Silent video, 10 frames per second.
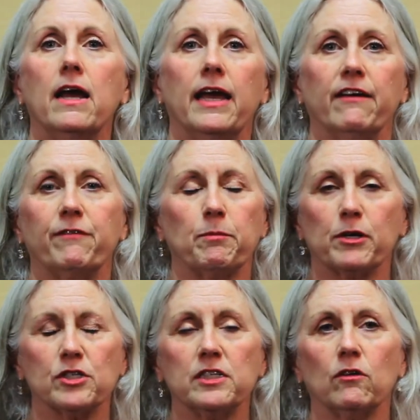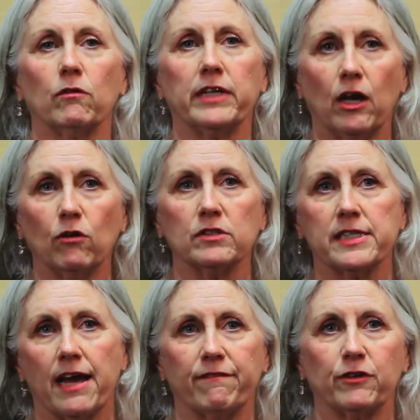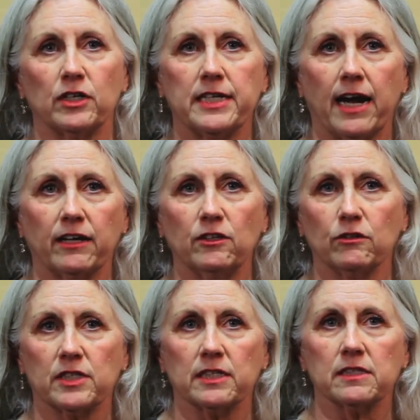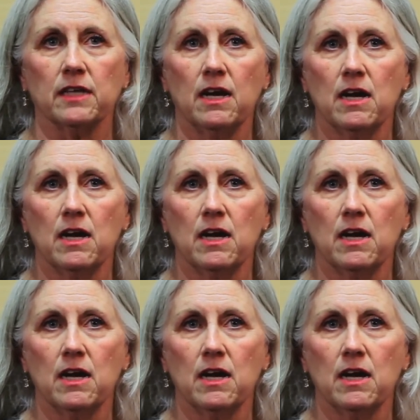if a person only holds that for a diagnosis.